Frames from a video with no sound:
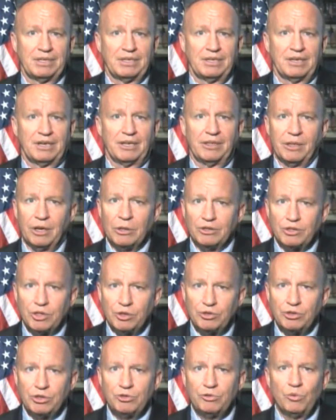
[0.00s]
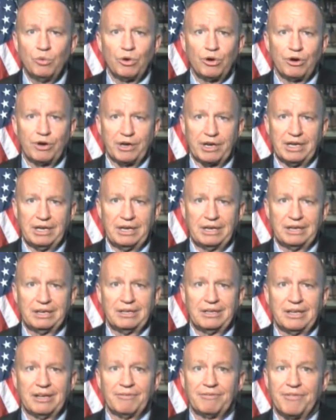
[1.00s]
And those who do worry
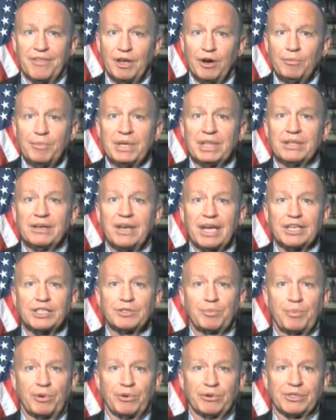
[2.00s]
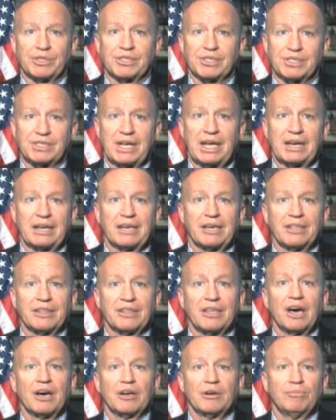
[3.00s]
if they'll be the next person standing in
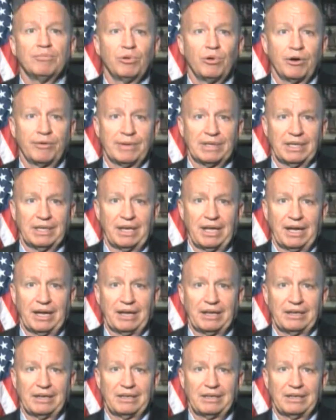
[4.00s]
the unemployment line.